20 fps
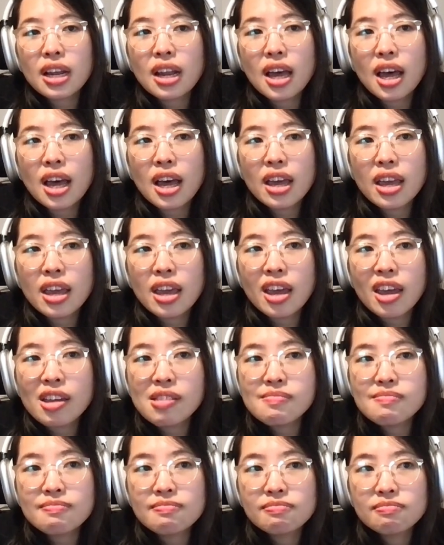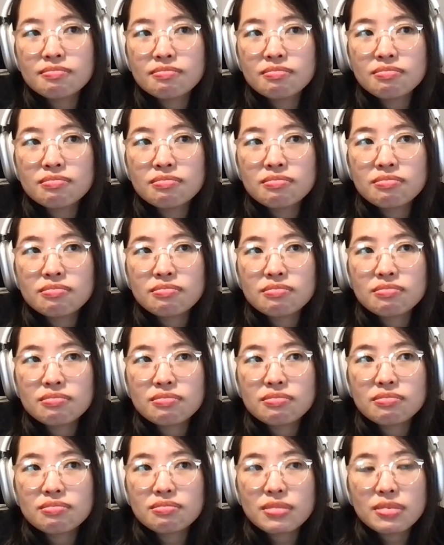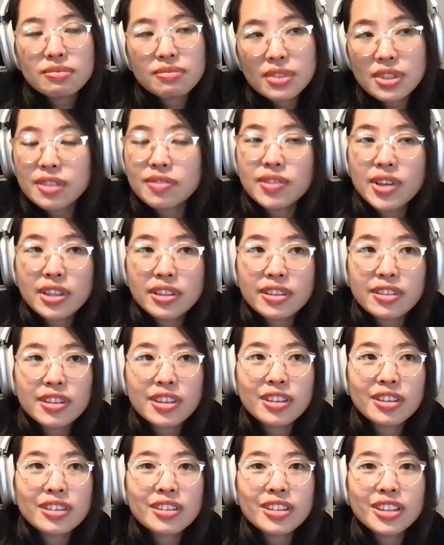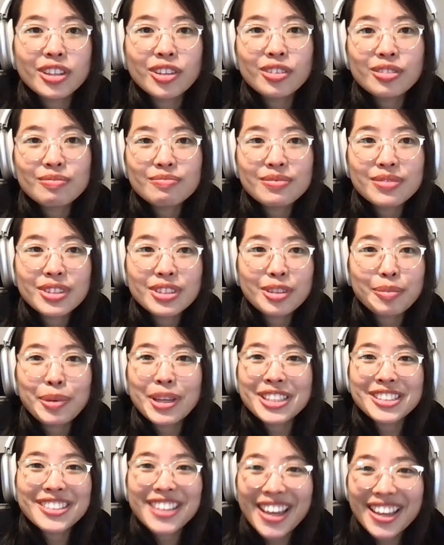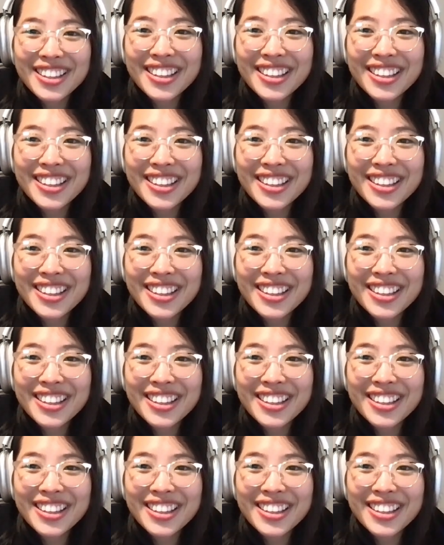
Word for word: I am, if anything, you know, the best at